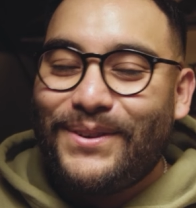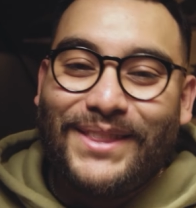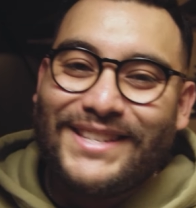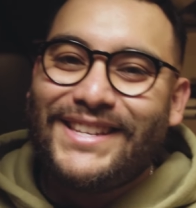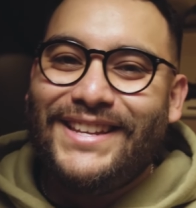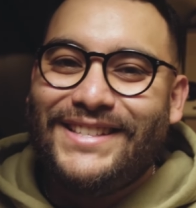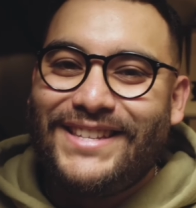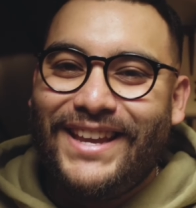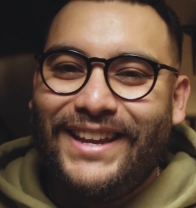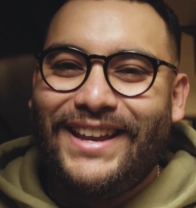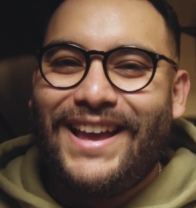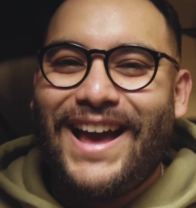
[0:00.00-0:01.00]
this
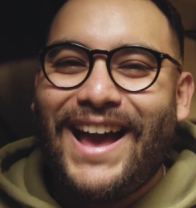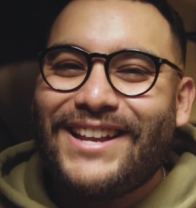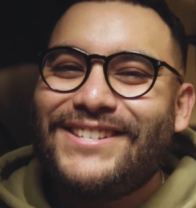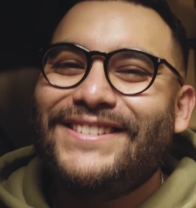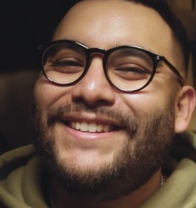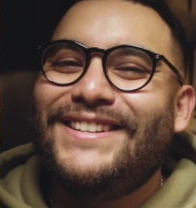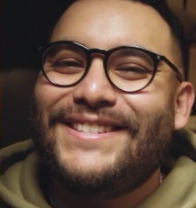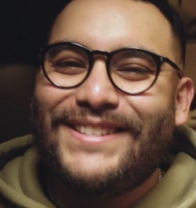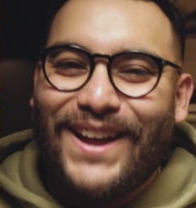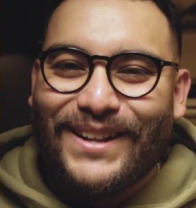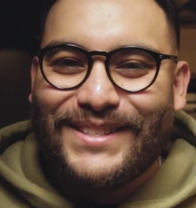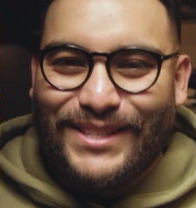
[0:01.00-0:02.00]
intake actually does
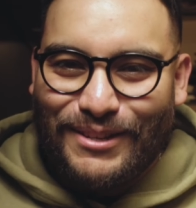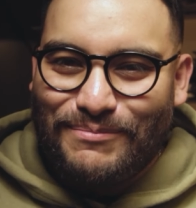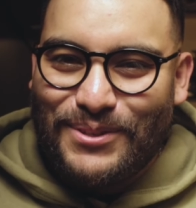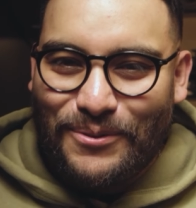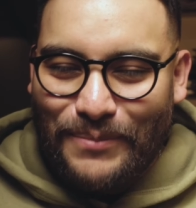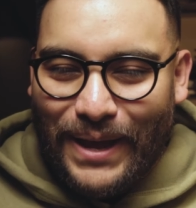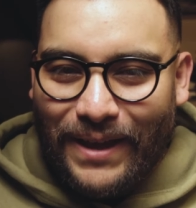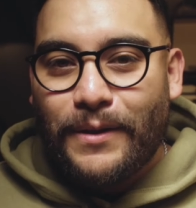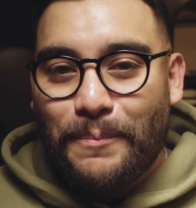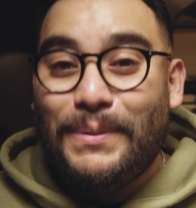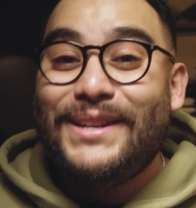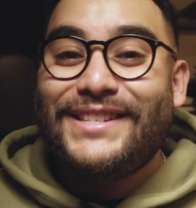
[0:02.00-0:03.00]
not seem too bad.
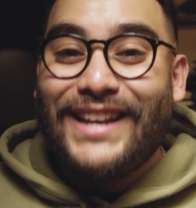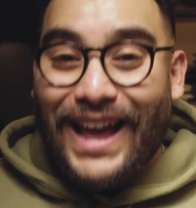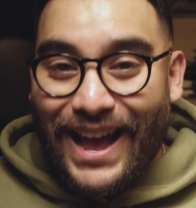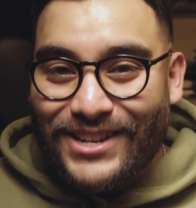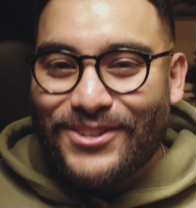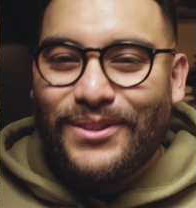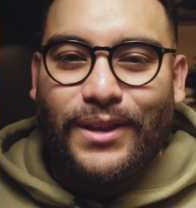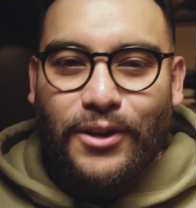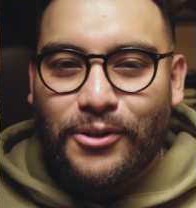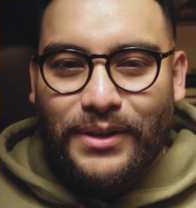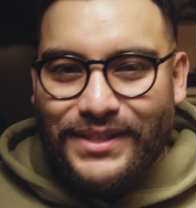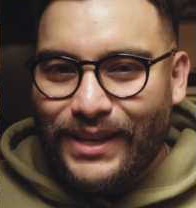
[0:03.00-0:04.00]
But does it actually
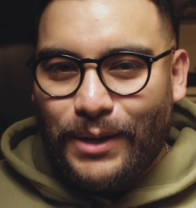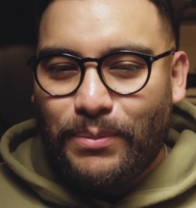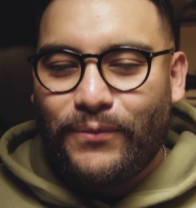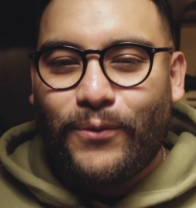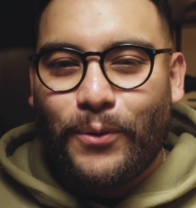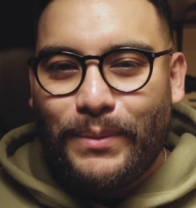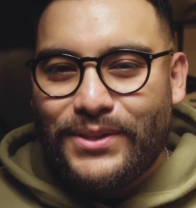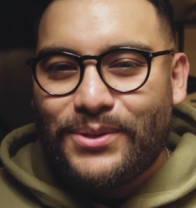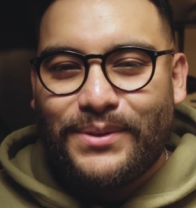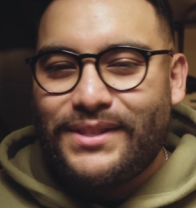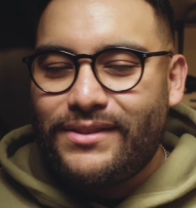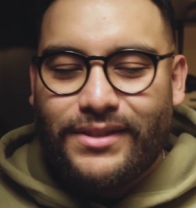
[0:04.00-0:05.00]
increase any performance, or
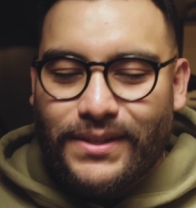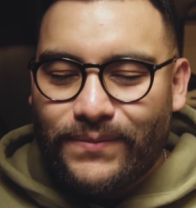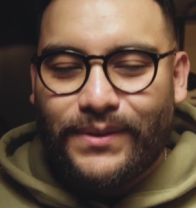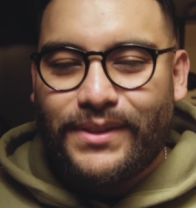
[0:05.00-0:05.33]
is it just for